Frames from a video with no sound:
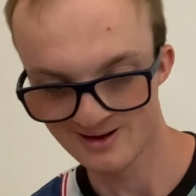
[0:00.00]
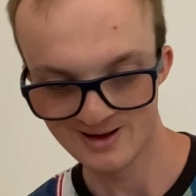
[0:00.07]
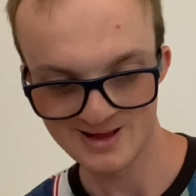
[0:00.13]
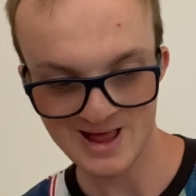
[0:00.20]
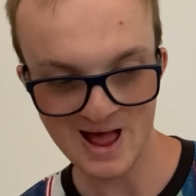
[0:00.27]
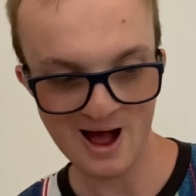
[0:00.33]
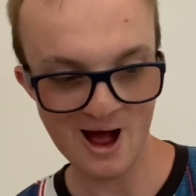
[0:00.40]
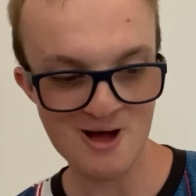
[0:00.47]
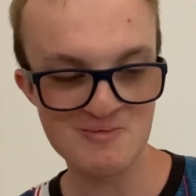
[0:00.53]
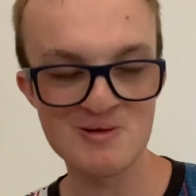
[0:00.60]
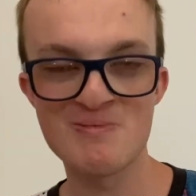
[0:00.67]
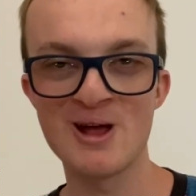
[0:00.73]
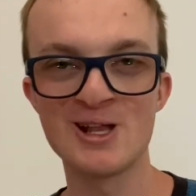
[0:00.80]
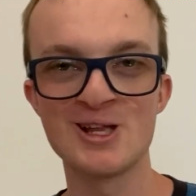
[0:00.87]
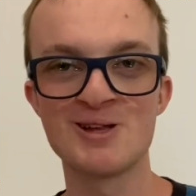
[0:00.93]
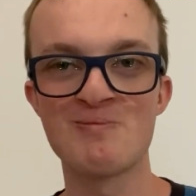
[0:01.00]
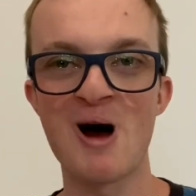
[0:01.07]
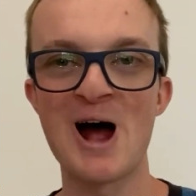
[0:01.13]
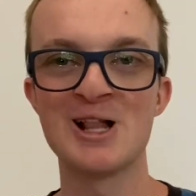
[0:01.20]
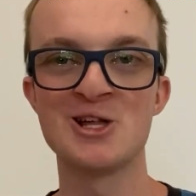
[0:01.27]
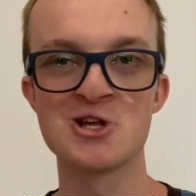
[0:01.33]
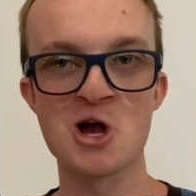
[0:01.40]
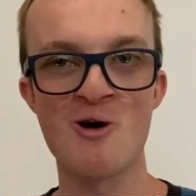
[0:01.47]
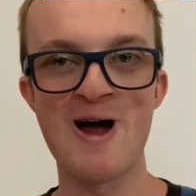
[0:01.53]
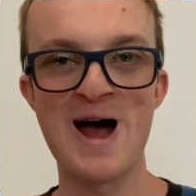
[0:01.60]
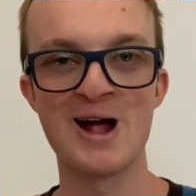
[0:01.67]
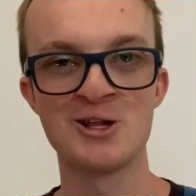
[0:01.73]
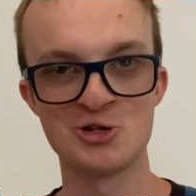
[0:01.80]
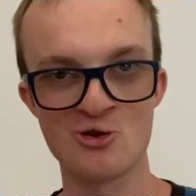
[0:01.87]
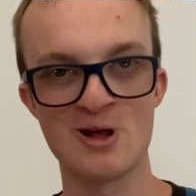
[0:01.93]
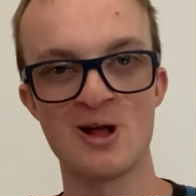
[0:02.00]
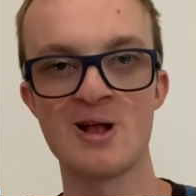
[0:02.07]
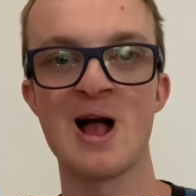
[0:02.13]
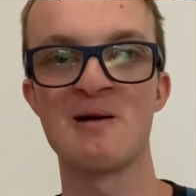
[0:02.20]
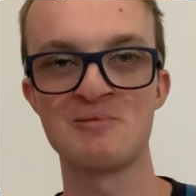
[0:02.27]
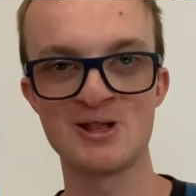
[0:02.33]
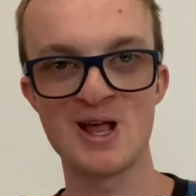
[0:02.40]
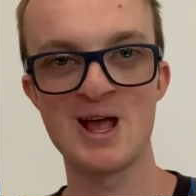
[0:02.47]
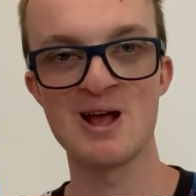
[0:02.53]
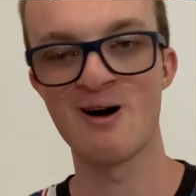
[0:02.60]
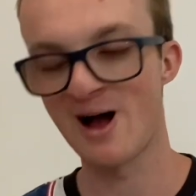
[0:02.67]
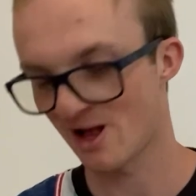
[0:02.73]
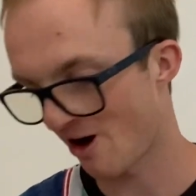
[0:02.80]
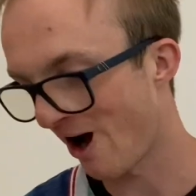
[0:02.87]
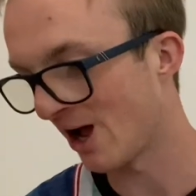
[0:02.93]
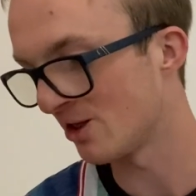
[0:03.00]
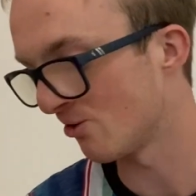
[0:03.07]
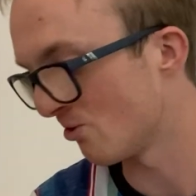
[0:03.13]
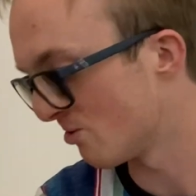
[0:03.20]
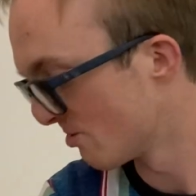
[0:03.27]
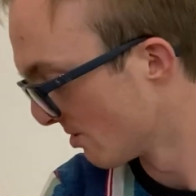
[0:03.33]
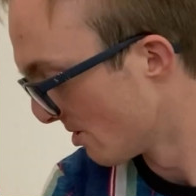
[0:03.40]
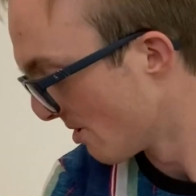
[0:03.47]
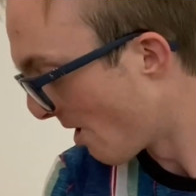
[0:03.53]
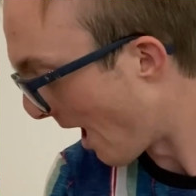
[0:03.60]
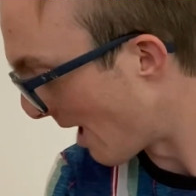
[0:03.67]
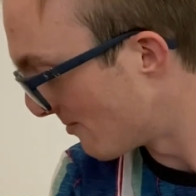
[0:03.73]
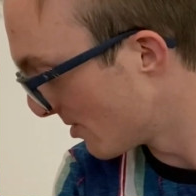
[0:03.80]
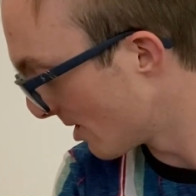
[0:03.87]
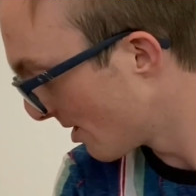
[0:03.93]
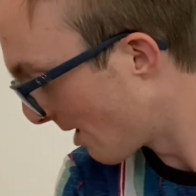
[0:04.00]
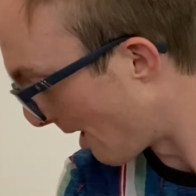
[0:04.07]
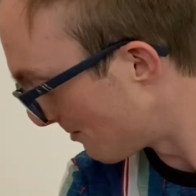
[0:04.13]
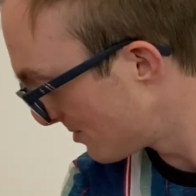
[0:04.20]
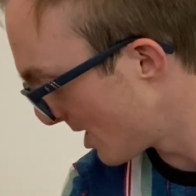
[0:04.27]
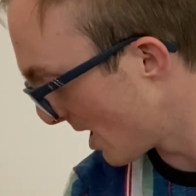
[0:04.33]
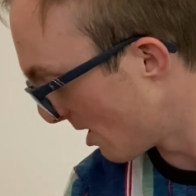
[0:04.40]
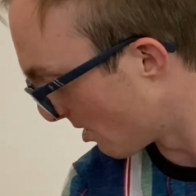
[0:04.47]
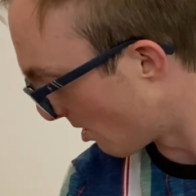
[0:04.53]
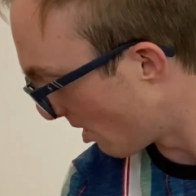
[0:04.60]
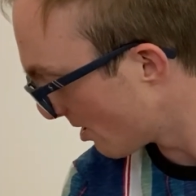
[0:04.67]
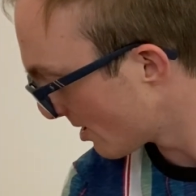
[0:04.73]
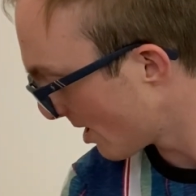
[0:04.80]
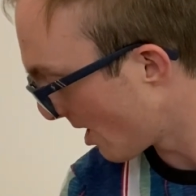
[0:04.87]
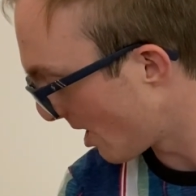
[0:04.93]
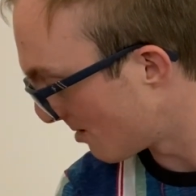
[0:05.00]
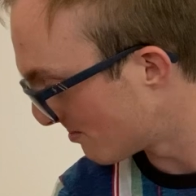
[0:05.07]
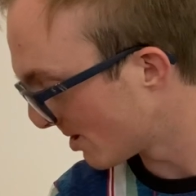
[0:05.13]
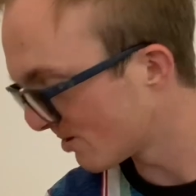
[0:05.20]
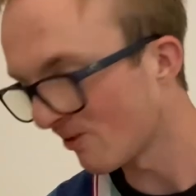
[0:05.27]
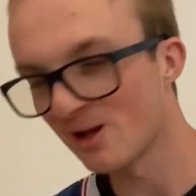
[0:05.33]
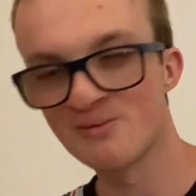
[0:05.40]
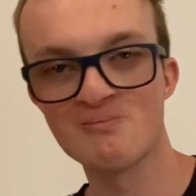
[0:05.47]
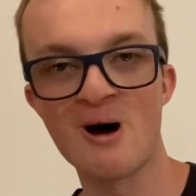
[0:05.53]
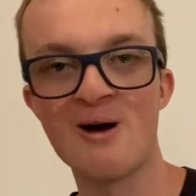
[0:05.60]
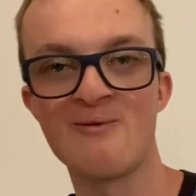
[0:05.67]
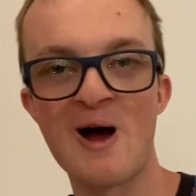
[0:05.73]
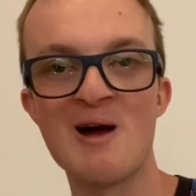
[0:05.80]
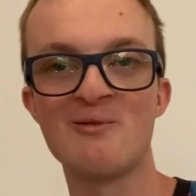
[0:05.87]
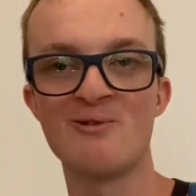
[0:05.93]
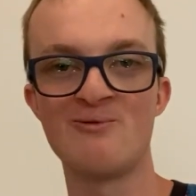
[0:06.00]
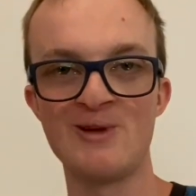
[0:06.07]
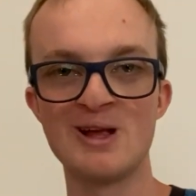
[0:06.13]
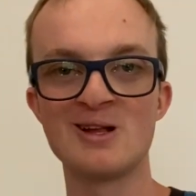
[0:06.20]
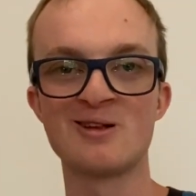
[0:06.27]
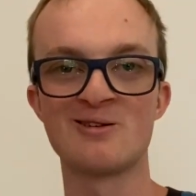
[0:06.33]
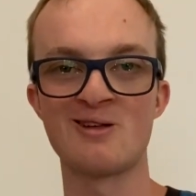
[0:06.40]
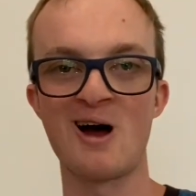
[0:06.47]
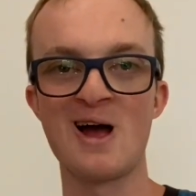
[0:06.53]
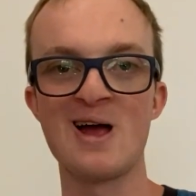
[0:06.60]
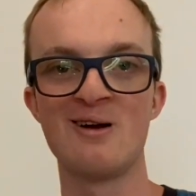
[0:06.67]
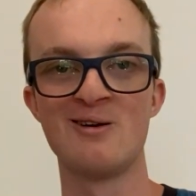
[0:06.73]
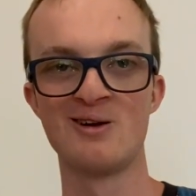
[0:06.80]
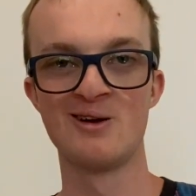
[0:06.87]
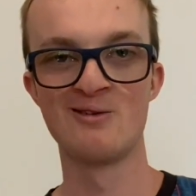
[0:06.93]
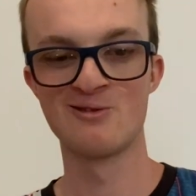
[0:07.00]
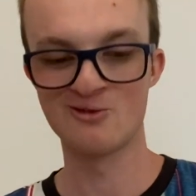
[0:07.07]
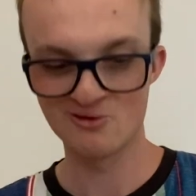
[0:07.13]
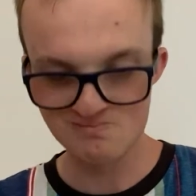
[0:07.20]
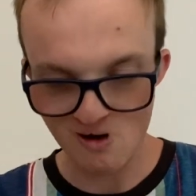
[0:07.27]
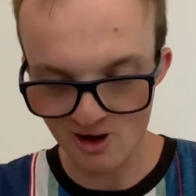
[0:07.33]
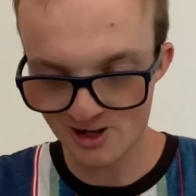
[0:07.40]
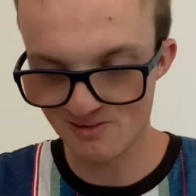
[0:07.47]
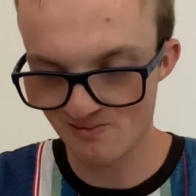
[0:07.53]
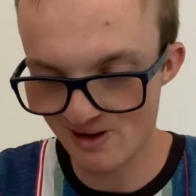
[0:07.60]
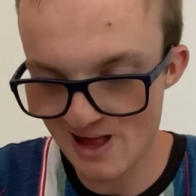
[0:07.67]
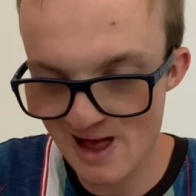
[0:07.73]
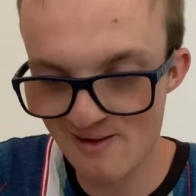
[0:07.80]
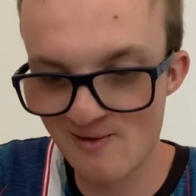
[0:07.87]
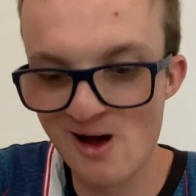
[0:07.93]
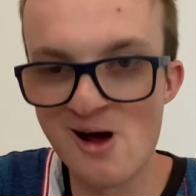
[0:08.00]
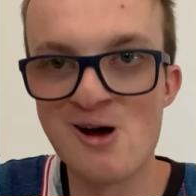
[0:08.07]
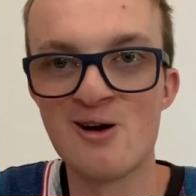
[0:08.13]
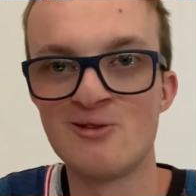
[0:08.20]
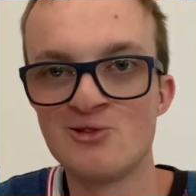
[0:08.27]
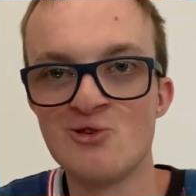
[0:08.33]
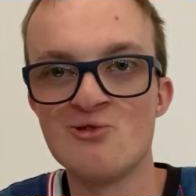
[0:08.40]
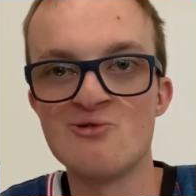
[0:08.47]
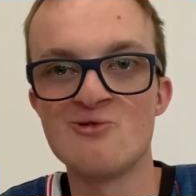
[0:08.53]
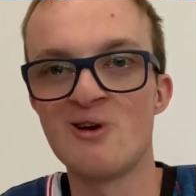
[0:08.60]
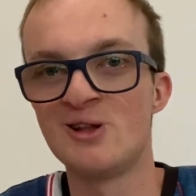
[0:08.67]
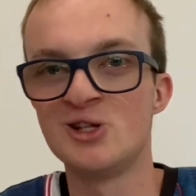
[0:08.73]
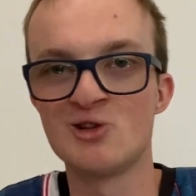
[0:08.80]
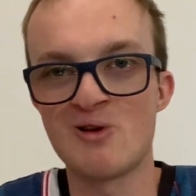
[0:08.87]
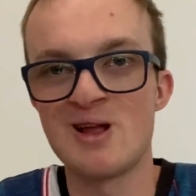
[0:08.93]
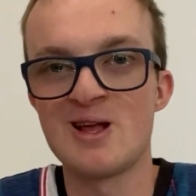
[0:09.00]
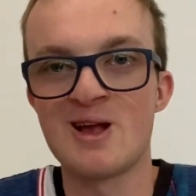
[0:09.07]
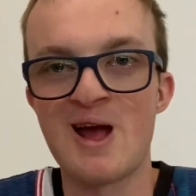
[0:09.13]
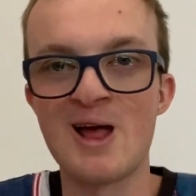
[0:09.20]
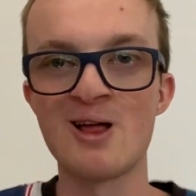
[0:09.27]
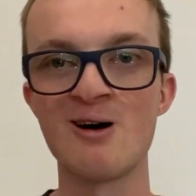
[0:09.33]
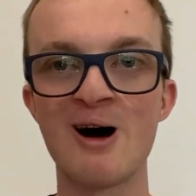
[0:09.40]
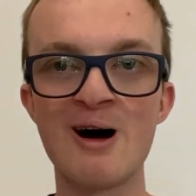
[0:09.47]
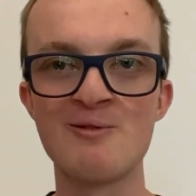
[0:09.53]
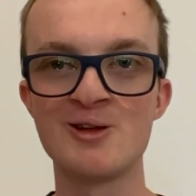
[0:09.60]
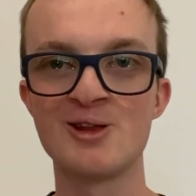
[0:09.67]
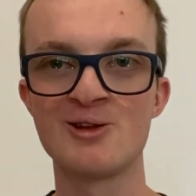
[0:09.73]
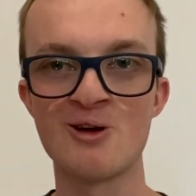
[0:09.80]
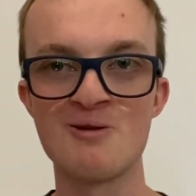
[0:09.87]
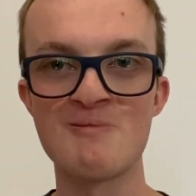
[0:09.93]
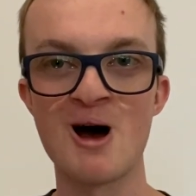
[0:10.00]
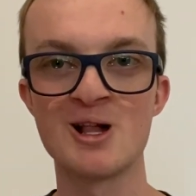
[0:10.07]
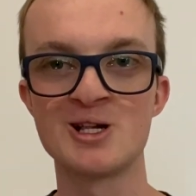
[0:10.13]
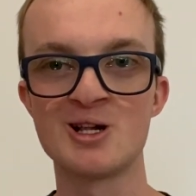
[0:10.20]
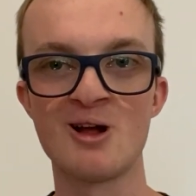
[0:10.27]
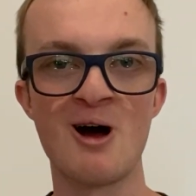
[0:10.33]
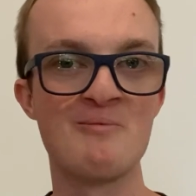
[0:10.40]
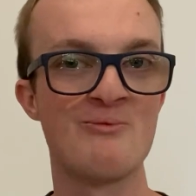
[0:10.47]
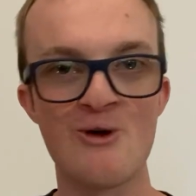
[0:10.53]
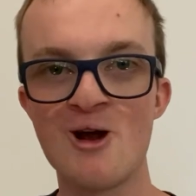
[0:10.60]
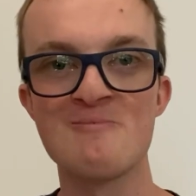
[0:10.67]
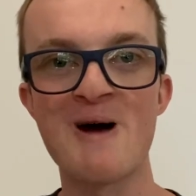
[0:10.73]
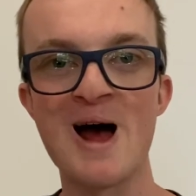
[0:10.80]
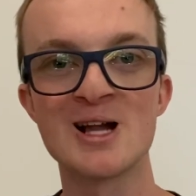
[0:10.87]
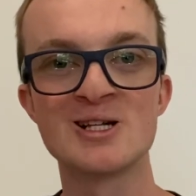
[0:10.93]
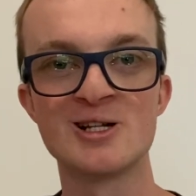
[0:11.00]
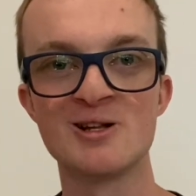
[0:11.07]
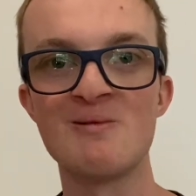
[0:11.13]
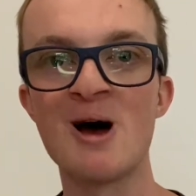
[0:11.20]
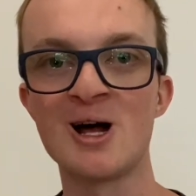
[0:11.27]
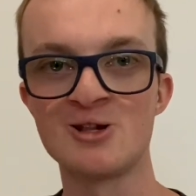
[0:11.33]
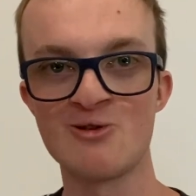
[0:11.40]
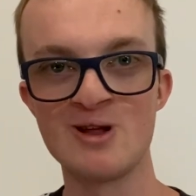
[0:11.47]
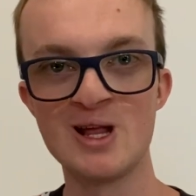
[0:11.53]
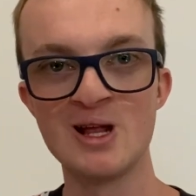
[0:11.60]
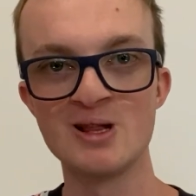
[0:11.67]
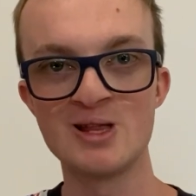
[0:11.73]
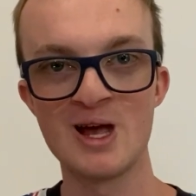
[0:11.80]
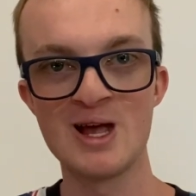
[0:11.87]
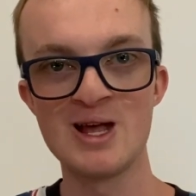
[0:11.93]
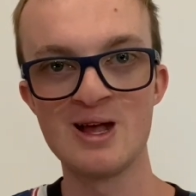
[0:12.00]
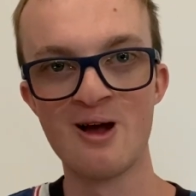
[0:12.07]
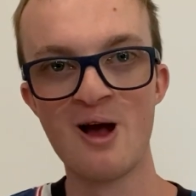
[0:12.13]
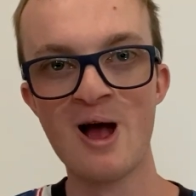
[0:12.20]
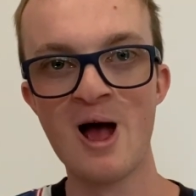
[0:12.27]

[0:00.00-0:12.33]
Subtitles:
yeah, I hope you've been inspired to go out and drink a cup of tea like I do. I really love tea a lot. It's one of my favourite things that I could possibly ever do and drink, and I love it so much. I'm very passionate about drinking tea.